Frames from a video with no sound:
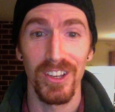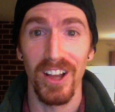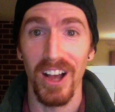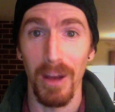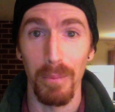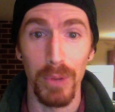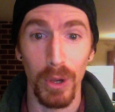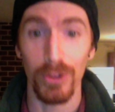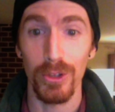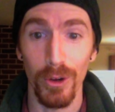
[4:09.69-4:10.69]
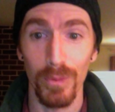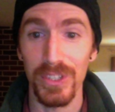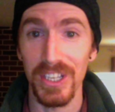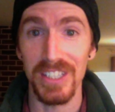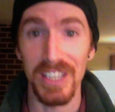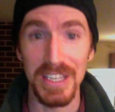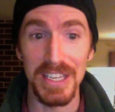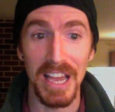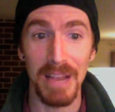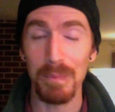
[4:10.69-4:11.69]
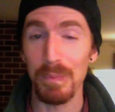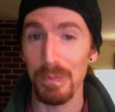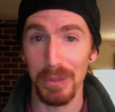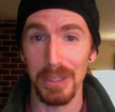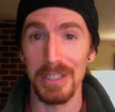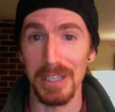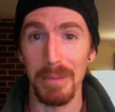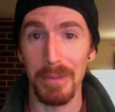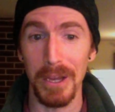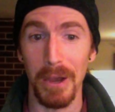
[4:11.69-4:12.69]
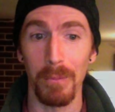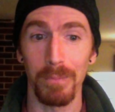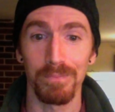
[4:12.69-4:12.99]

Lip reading: Berthiaume sensei's name, please let me know.